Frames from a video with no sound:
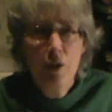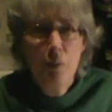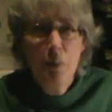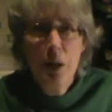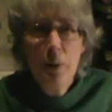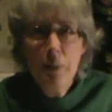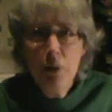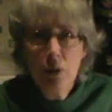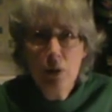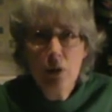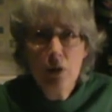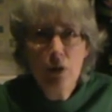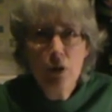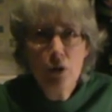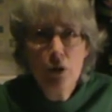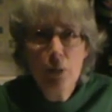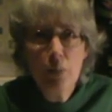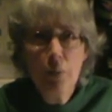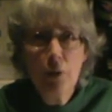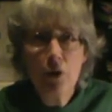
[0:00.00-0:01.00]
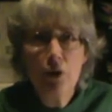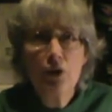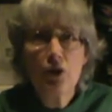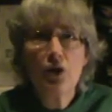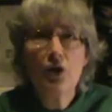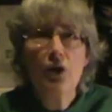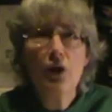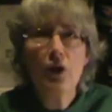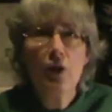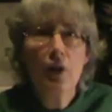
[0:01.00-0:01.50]
maybe are a little too
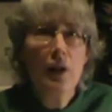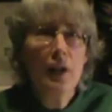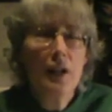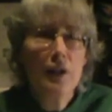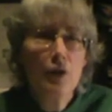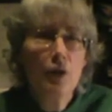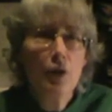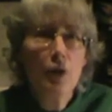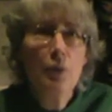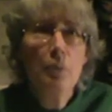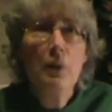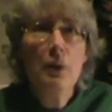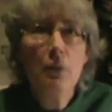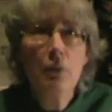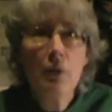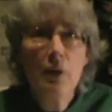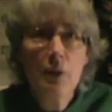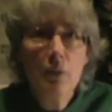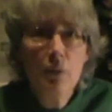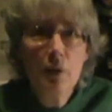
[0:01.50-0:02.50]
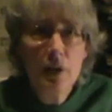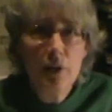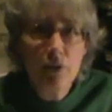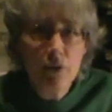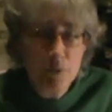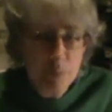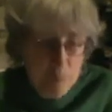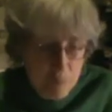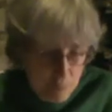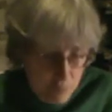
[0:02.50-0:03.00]
personal and could be
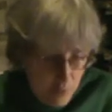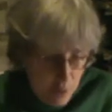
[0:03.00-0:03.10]
rewritten.